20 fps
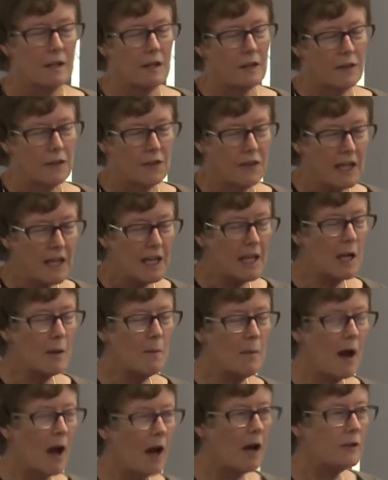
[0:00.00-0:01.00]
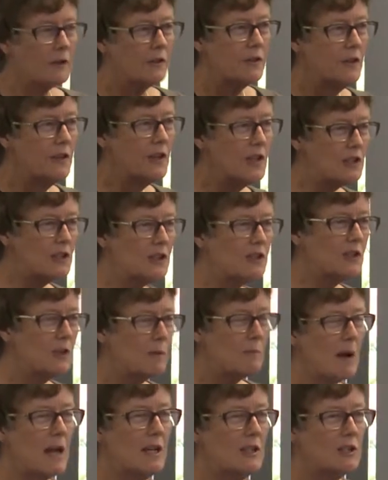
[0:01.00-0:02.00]
Thinking about this as
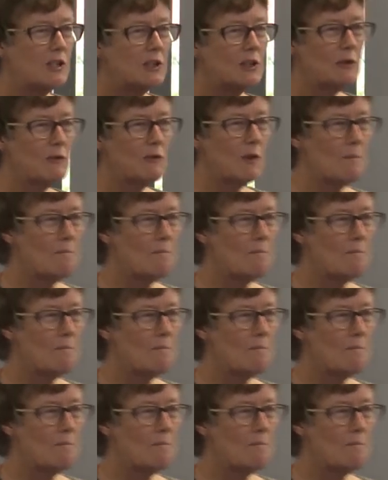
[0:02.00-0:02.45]
the basis of the